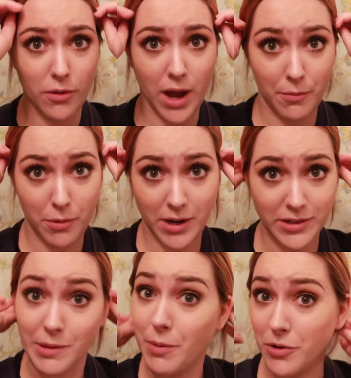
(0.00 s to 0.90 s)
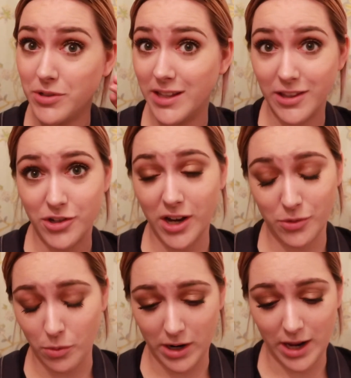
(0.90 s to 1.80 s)
I won't necessarily post it unless you
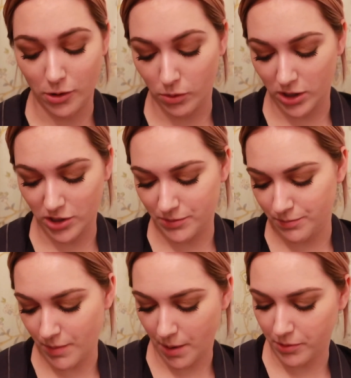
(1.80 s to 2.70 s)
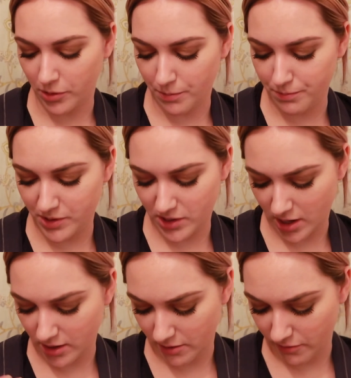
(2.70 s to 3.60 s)
guys want it. I don't want to just upload a
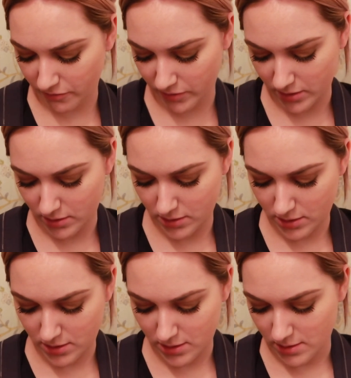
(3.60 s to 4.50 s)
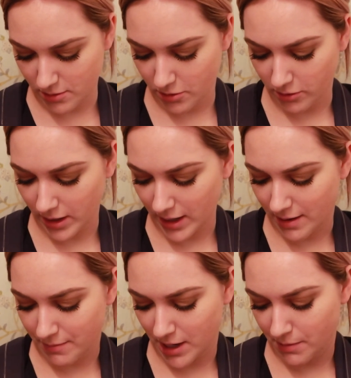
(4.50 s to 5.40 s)
ton of... Girl, I
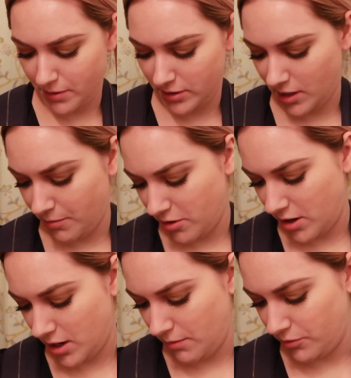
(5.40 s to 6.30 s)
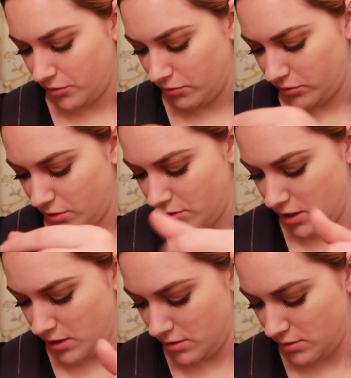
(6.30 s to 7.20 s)
got makeup on the top of your head. I'm so
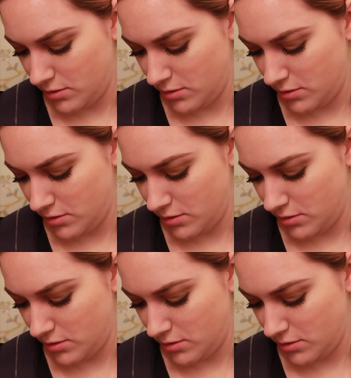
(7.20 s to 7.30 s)
sorry.